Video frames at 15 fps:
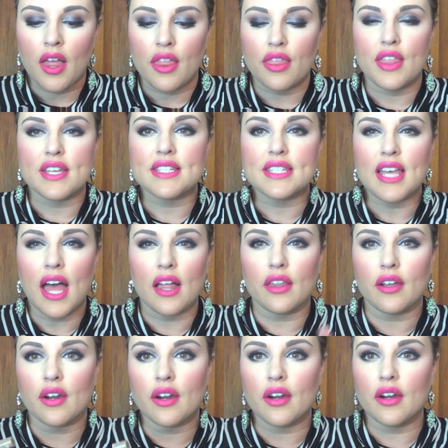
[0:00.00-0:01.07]
This
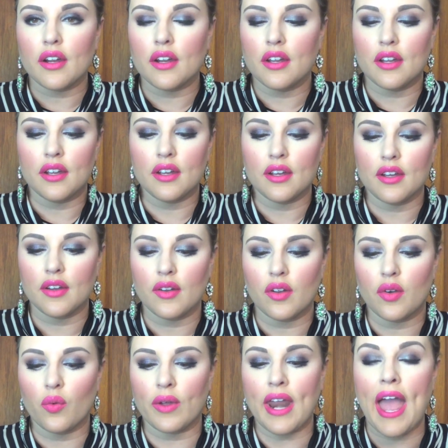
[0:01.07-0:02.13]
color,
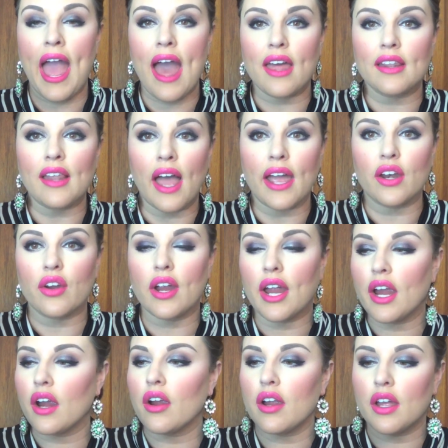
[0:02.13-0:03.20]
when I had lighter
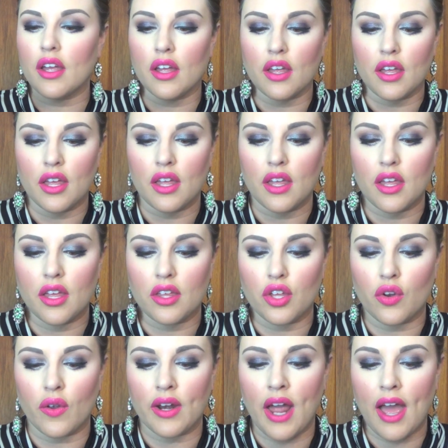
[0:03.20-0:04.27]
hair,
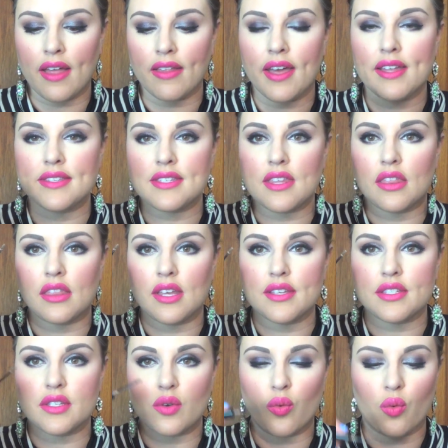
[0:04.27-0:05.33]
you know, in highlights,
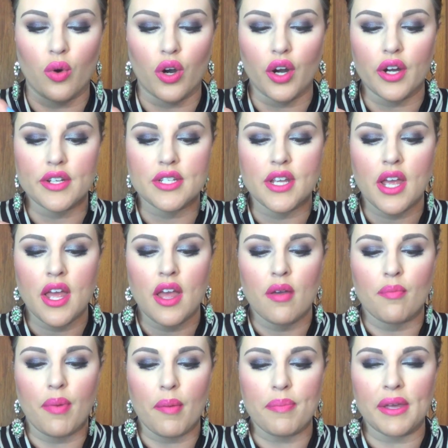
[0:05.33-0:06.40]
this worked.
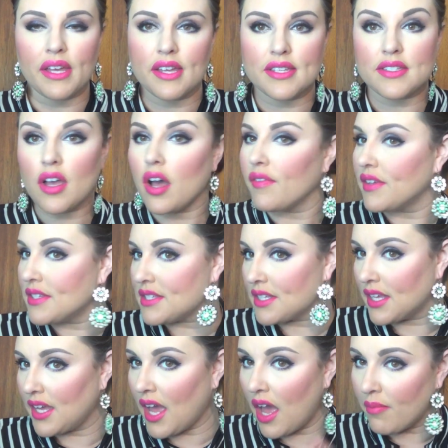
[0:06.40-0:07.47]
But because
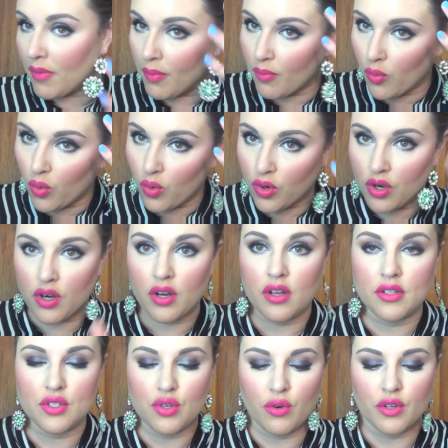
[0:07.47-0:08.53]
obviously I'm
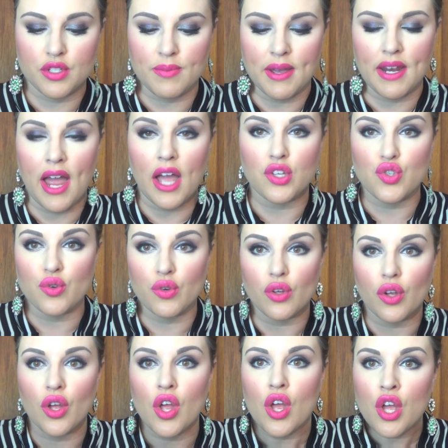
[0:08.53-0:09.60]
more towards my
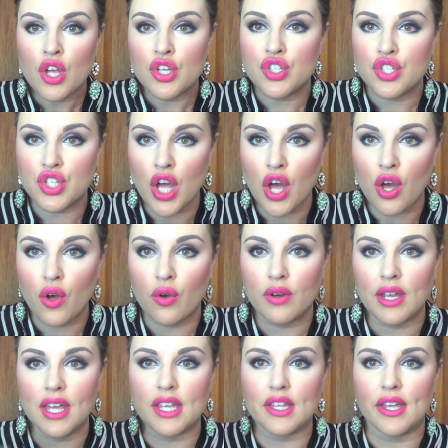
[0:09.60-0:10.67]
natural
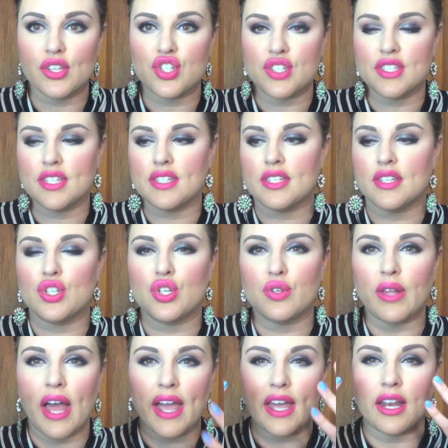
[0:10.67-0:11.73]
tone, it just is
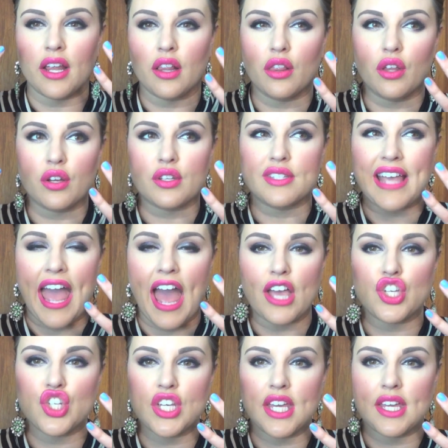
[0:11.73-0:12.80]
too light and it looks
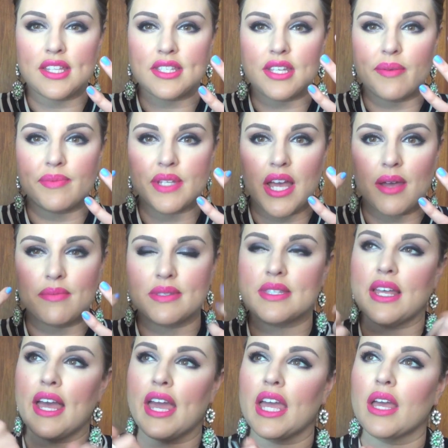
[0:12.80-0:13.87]
ashy and
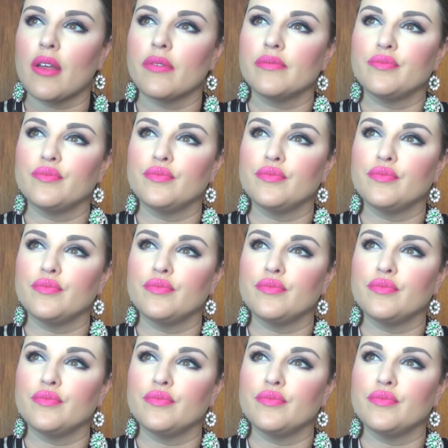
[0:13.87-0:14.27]
sometimes like